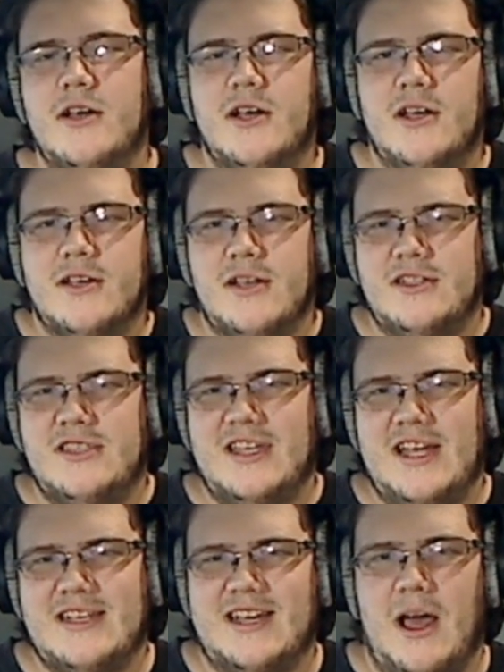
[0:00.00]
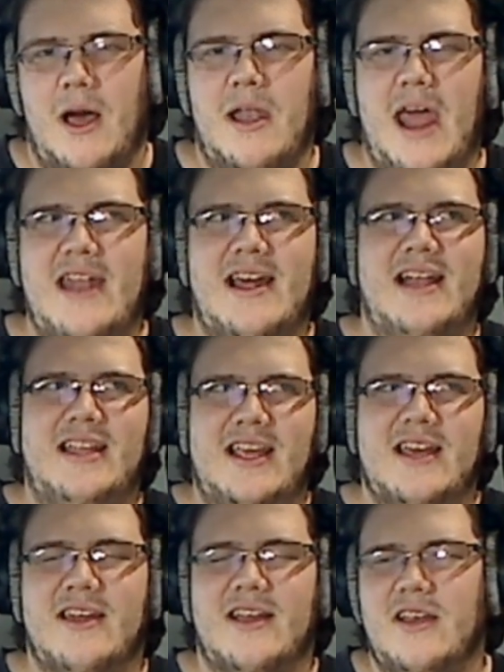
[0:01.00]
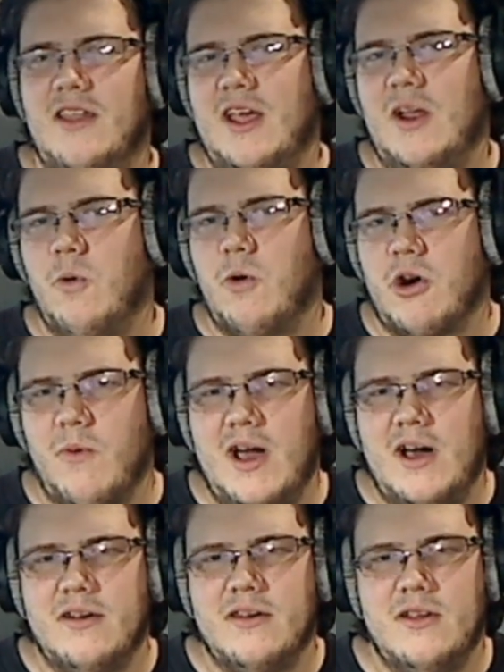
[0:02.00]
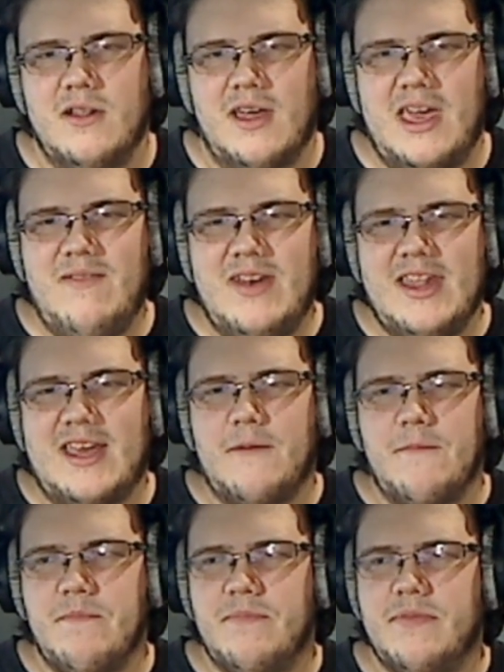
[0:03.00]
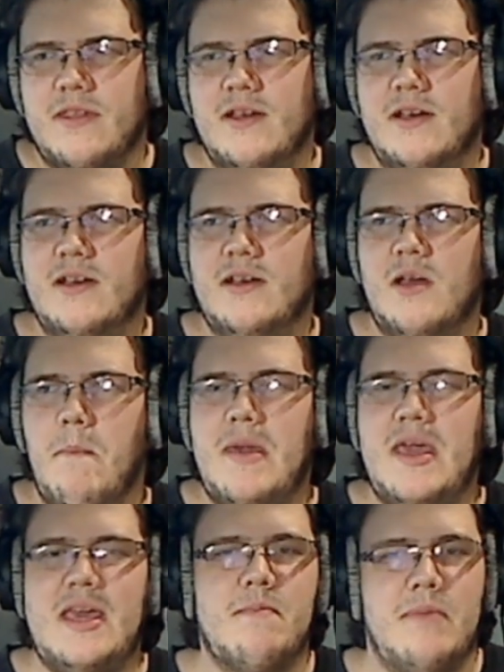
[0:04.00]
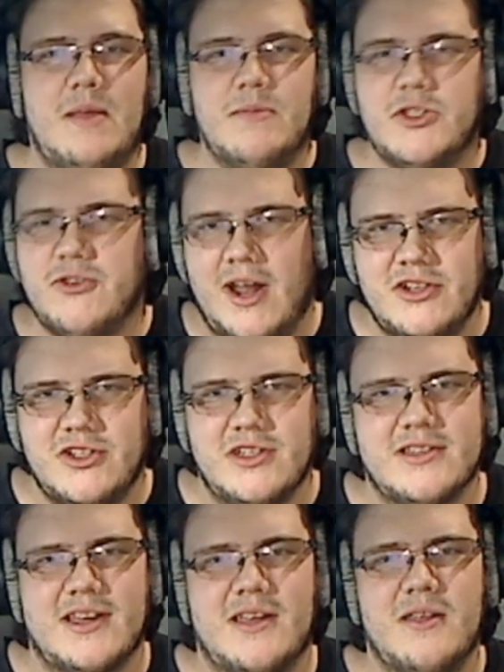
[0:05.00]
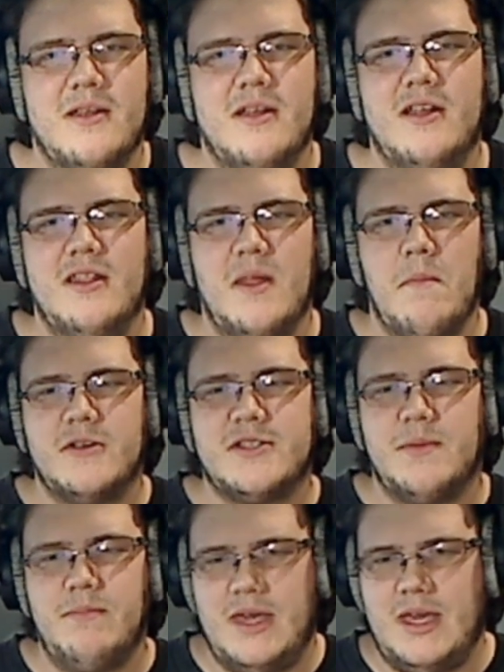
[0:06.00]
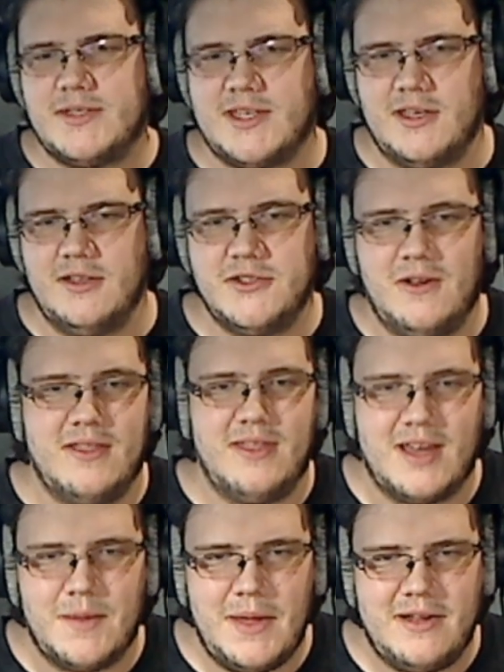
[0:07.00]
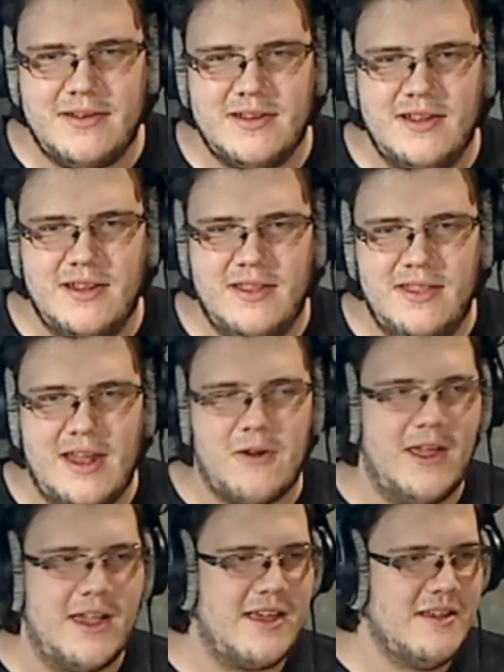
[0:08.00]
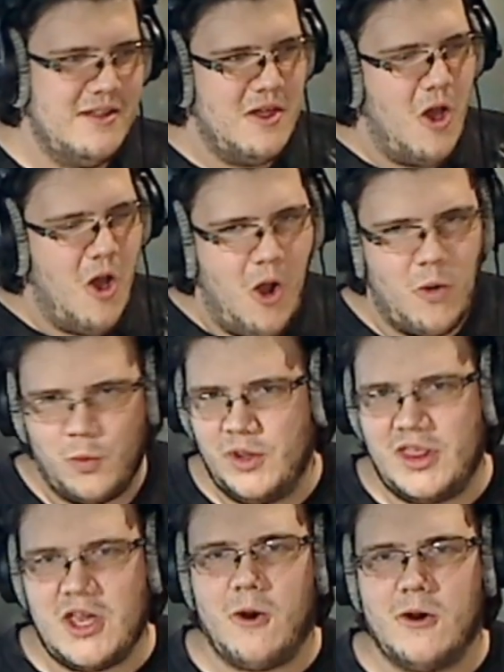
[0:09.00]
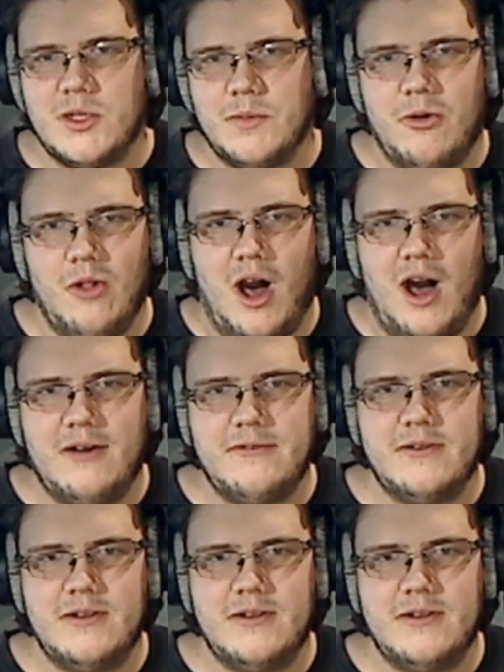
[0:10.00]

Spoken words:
I just think that's like an idea they can work around. Like even like meme strategies, like the most meme skills you can think about that are like really hard to pull off,